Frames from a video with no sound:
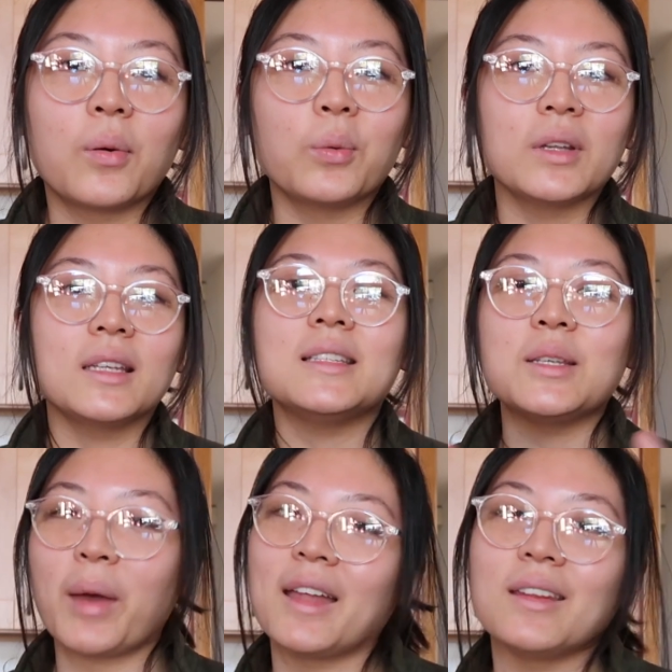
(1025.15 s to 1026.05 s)
only
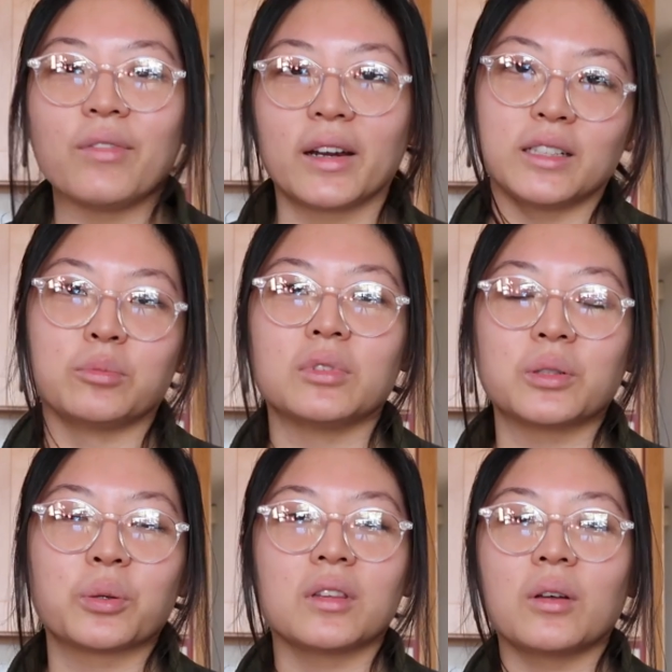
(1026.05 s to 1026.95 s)
dependent variable
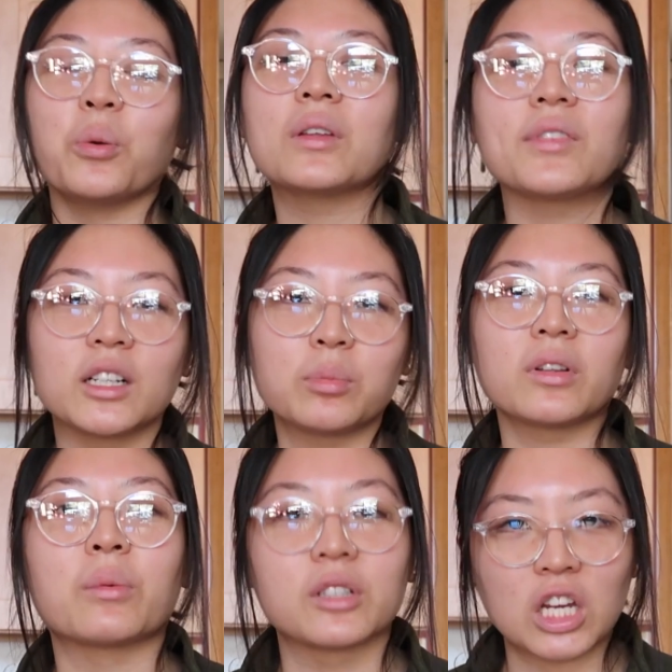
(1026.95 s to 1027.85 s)
or the only variable
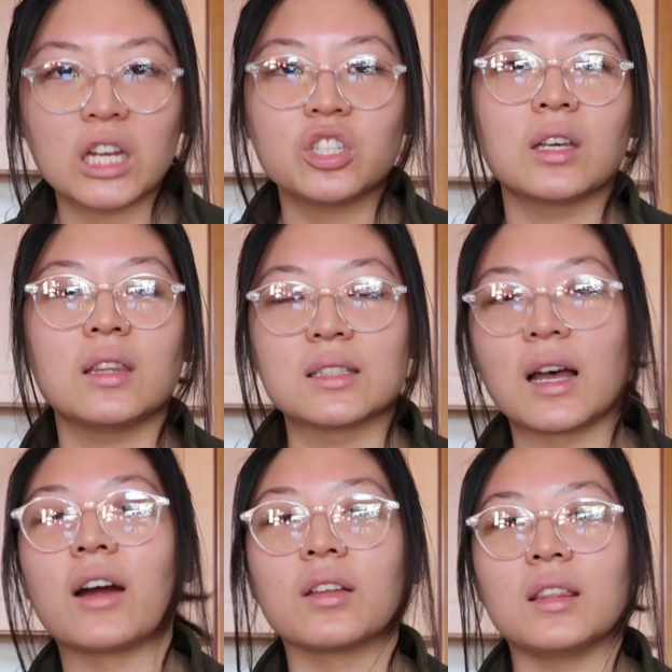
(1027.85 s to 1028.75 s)
that we're changing in the
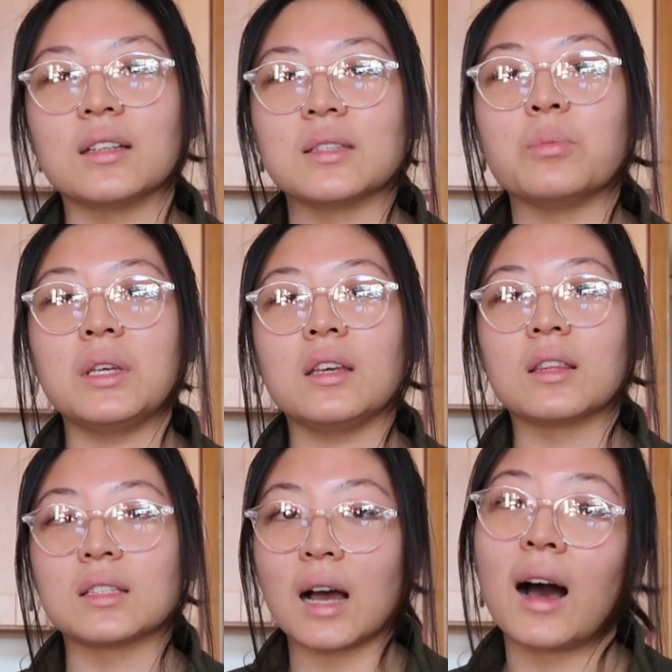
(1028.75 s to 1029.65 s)
entire thing to be
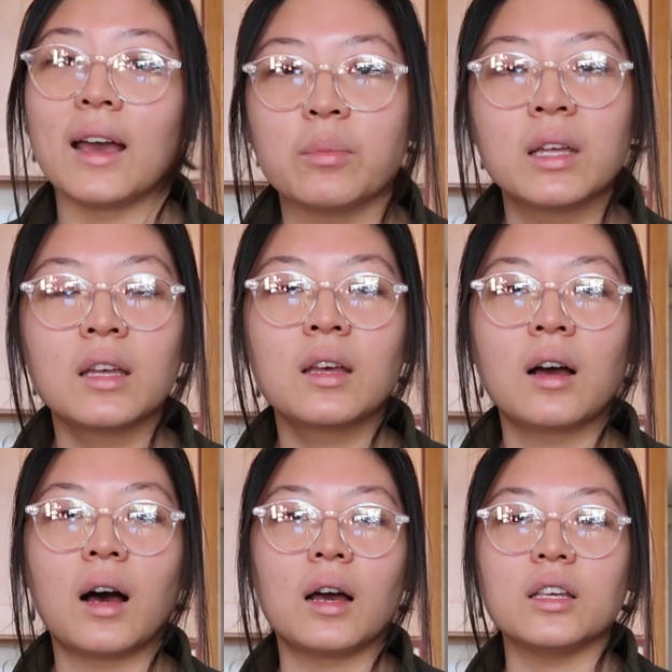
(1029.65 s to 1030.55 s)
the time.
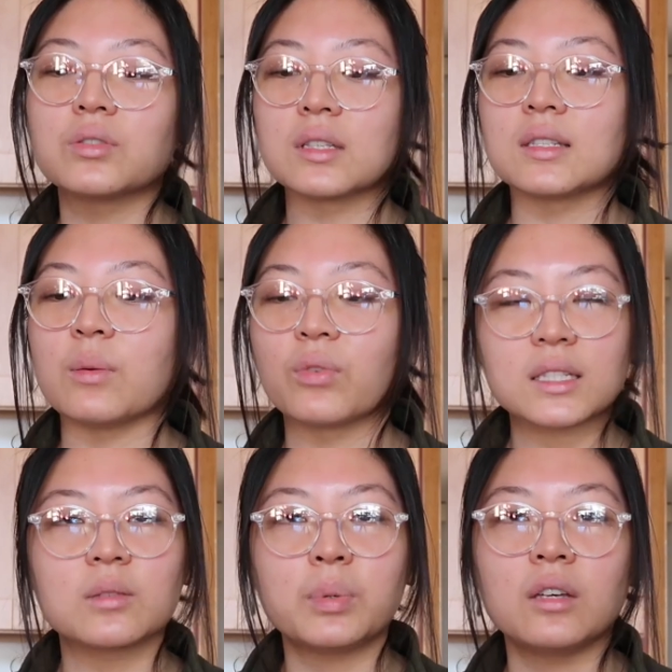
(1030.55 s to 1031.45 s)
Uh, I used the same
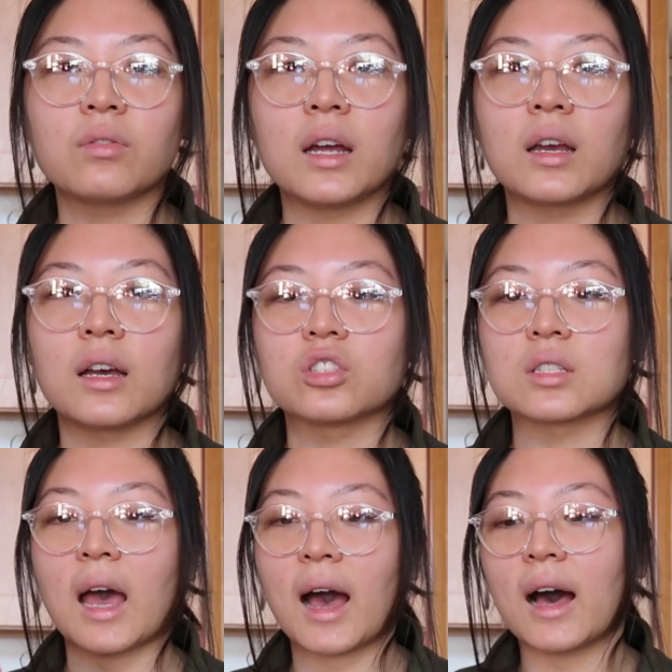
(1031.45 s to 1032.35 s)
recipe, right? I
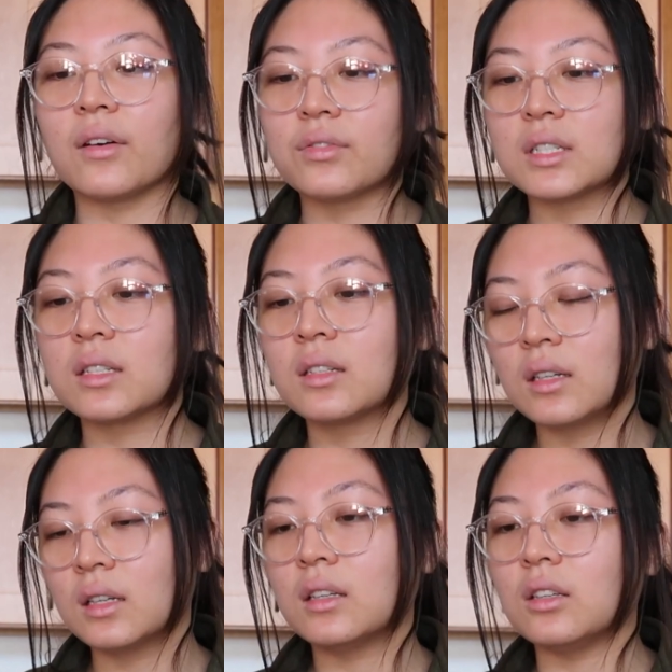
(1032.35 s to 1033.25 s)
just halved
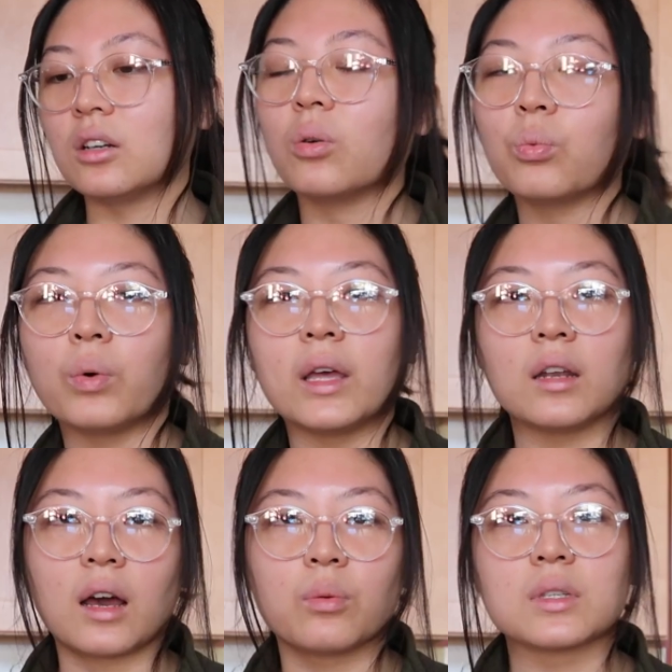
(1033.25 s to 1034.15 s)
you know,
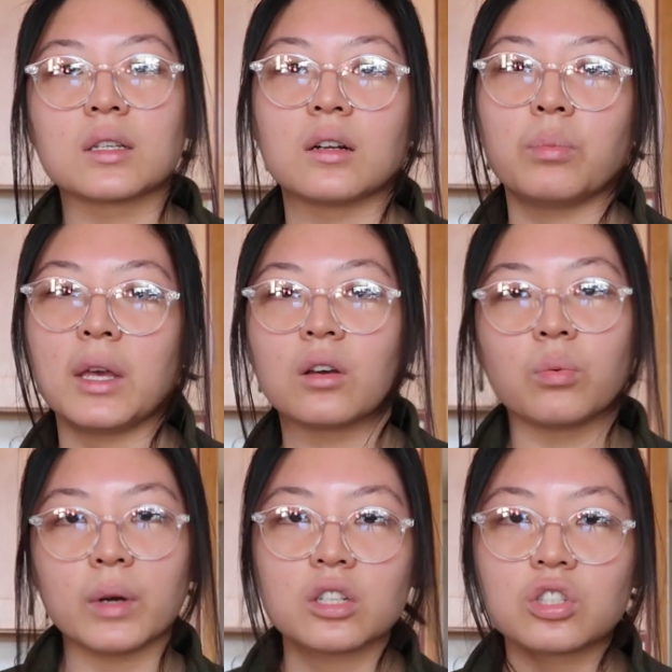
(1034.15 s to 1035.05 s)
when I was gonna bake
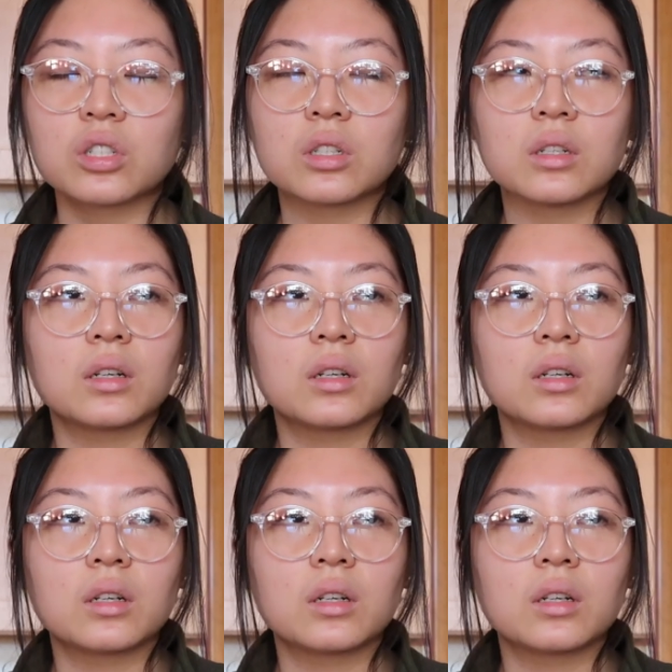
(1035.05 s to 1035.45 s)
which.